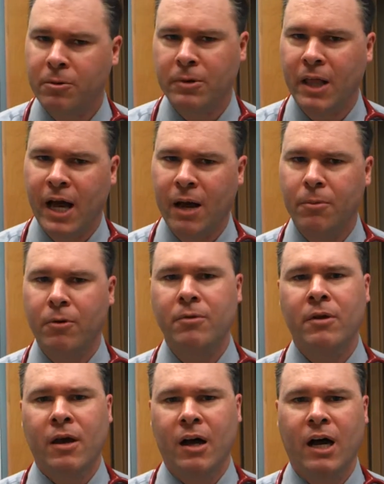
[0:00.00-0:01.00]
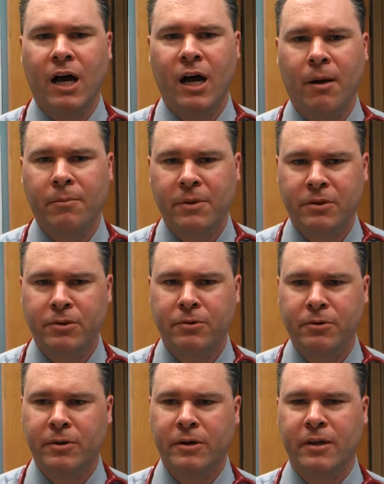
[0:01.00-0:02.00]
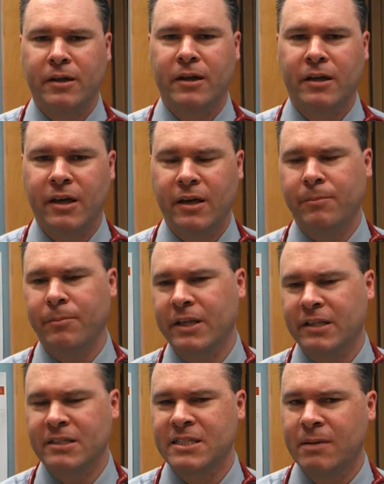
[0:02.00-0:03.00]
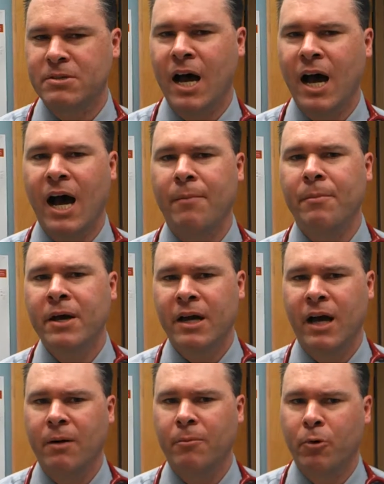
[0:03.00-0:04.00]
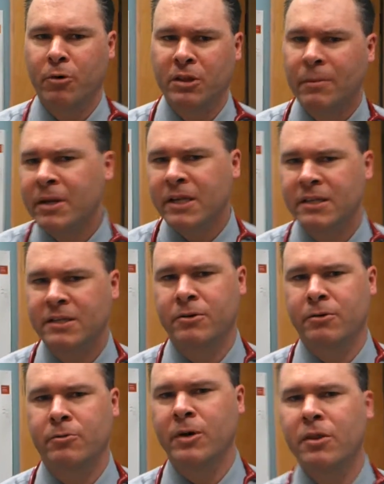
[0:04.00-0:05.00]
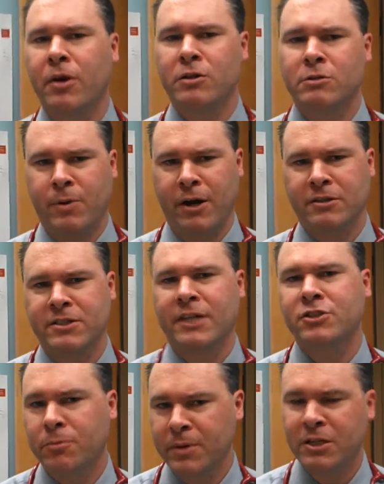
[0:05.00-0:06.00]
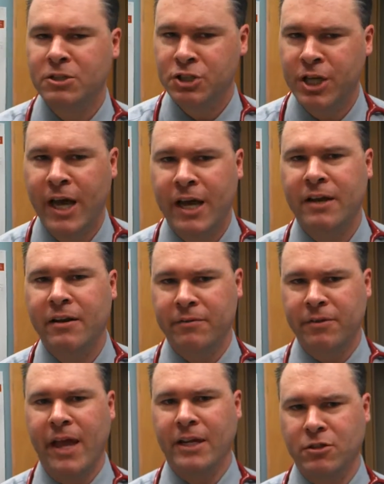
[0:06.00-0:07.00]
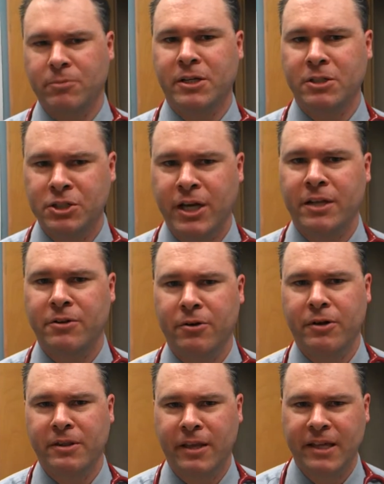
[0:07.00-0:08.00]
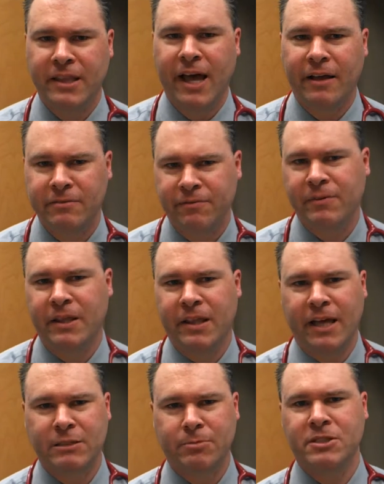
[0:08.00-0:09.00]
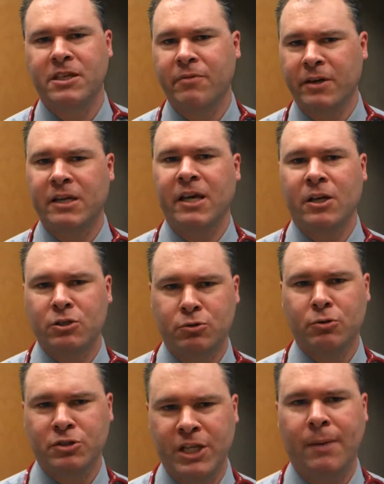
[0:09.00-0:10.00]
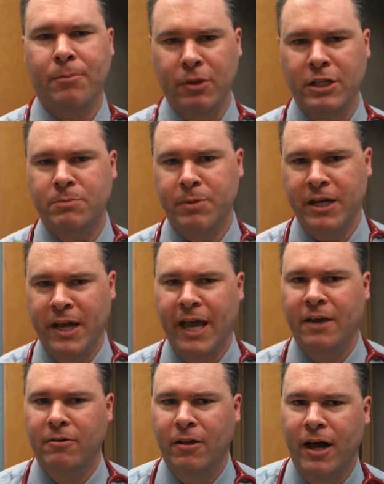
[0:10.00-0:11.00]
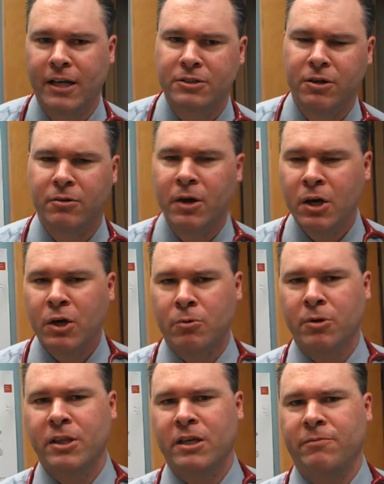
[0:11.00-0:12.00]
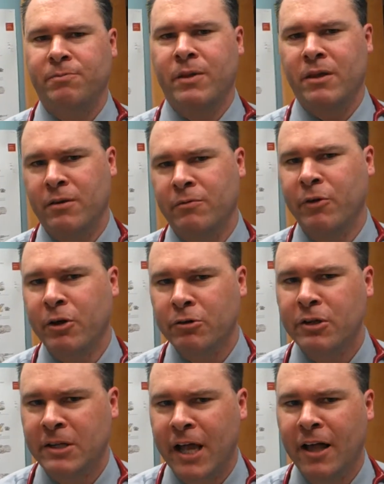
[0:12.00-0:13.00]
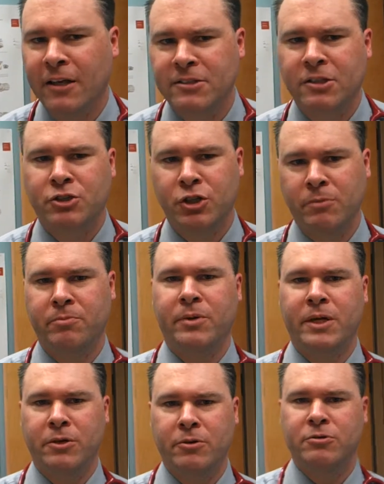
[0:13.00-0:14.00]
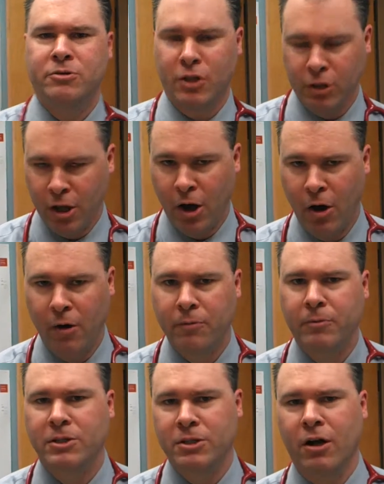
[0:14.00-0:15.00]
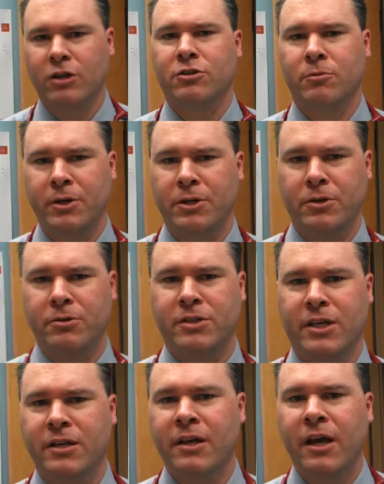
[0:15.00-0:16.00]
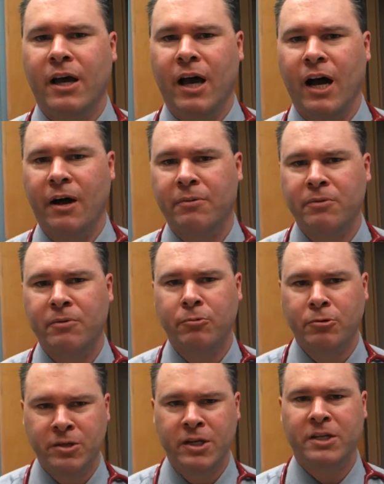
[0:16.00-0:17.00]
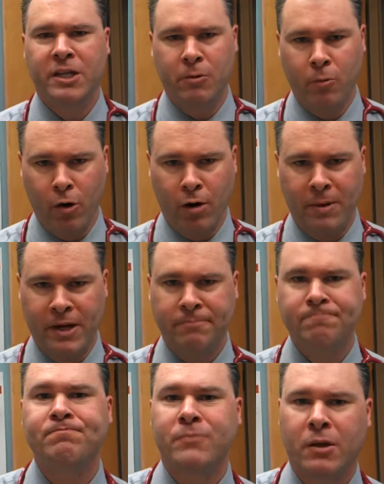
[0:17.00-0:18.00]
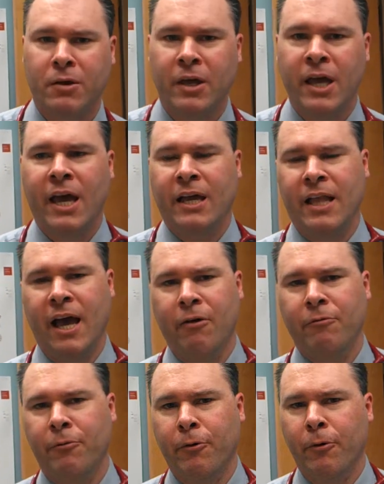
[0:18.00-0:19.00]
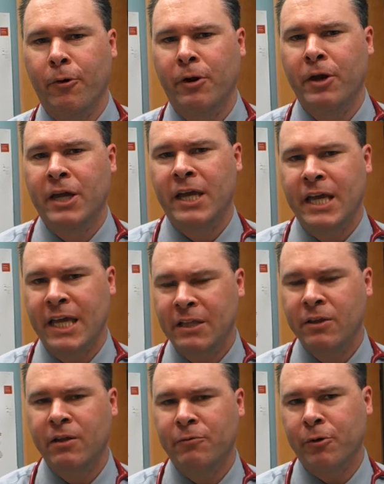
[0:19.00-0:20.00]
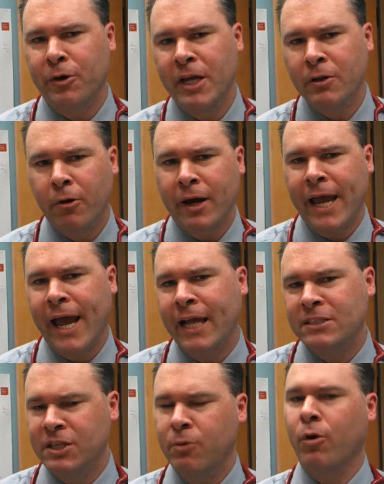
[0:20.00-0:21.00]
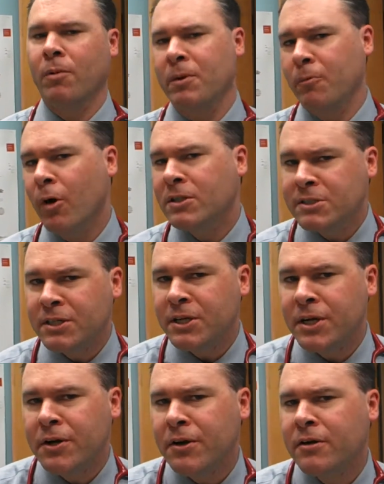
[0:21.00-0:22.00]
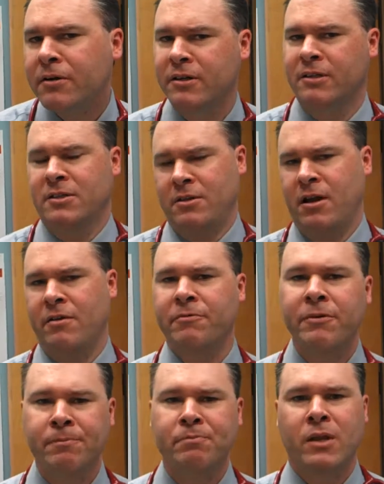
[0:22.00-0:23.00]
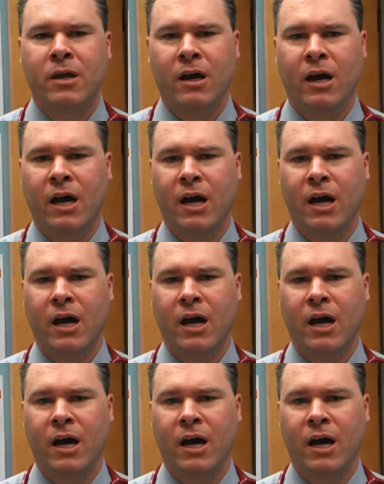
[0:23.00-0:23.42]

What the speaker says: somewhat reliable, but at the same time, we're limited to when those parasites are being shed and if the eggs are being shed in that specific stool sample that's being analyzed. So really, fecal analysis shouldn't be used alone. We should also be using routine deworming. Now, for indoor cats, deworming once a year is enough.